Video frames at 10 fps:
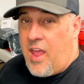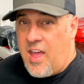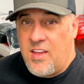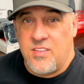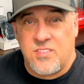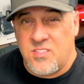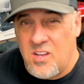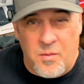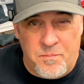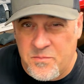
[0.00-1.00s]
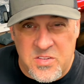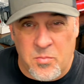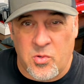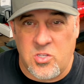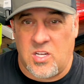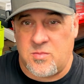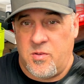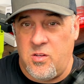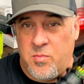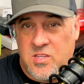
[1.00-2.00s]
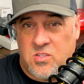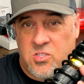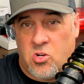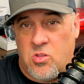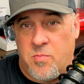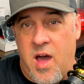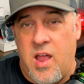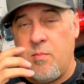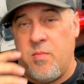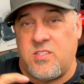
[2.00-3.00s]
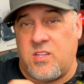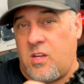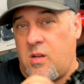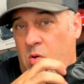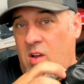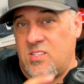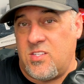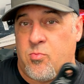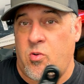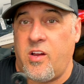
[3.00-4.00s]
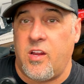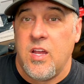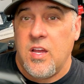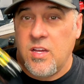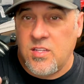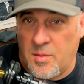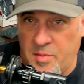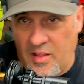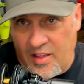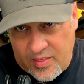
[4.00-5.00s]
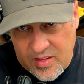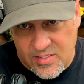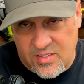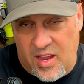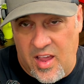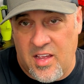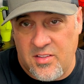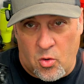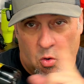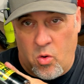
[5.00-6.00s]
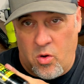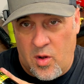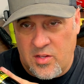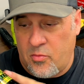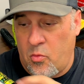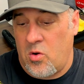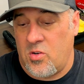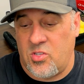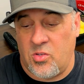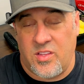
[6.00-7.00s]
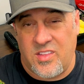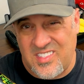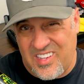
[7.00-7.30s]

has a simple adjustment. You basically turn the bottom, it's going to compress the spring. Something like this has oil reservoir so that this